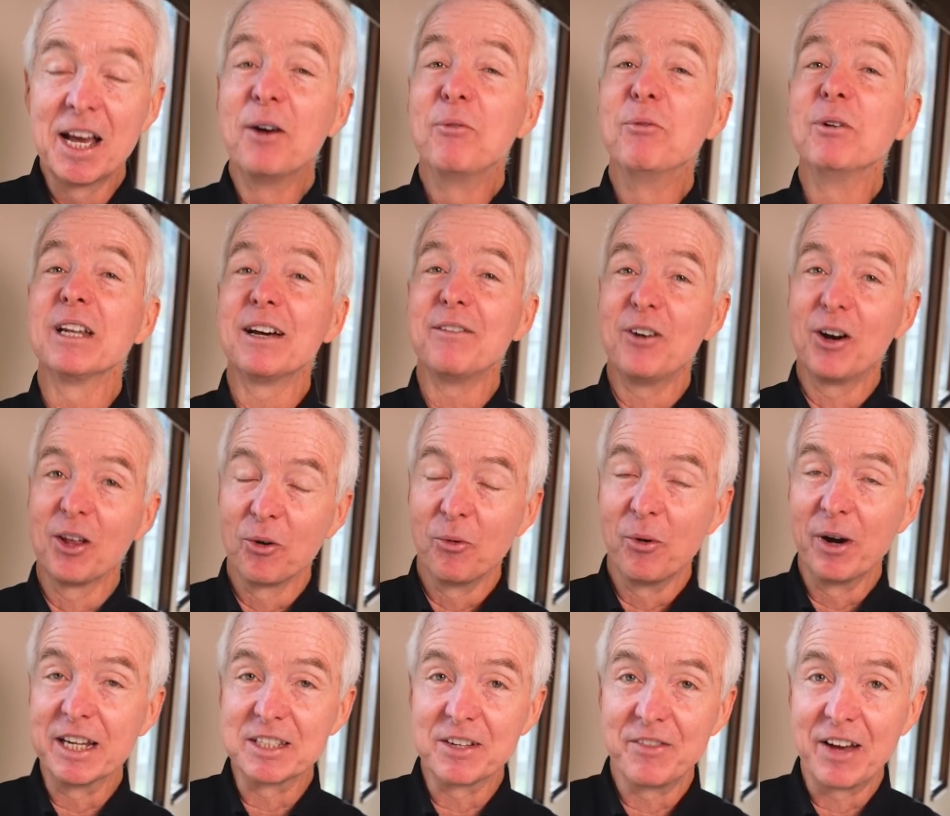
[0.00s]
We'll have other
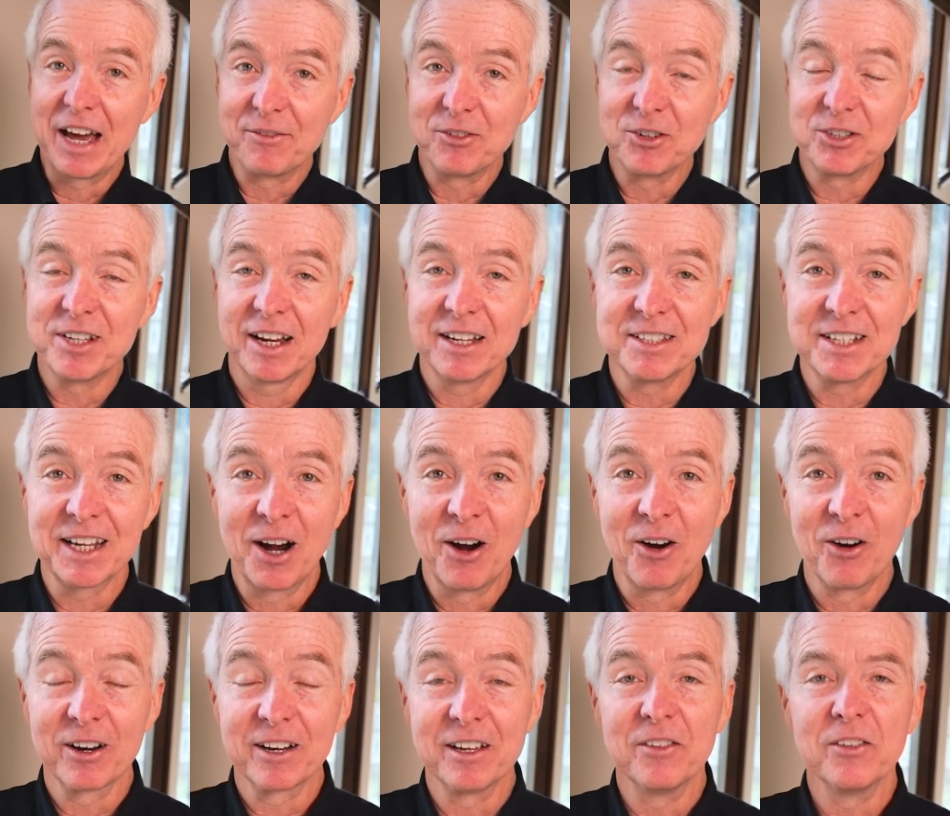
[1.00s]
ways of advertising
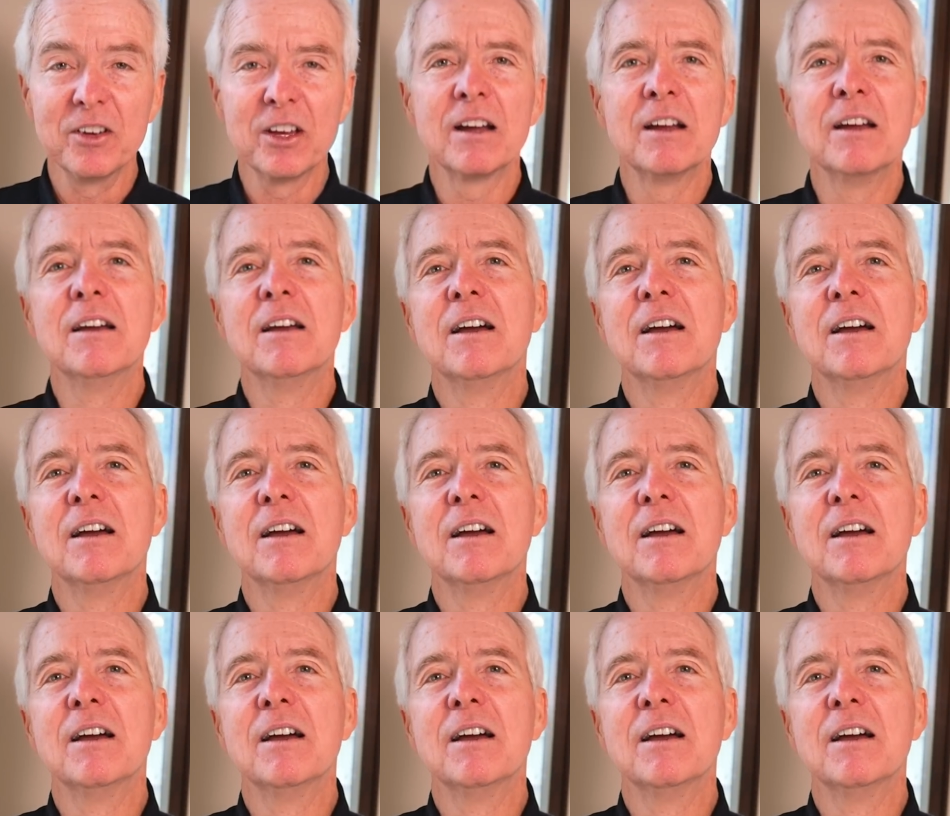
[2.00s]
our giving.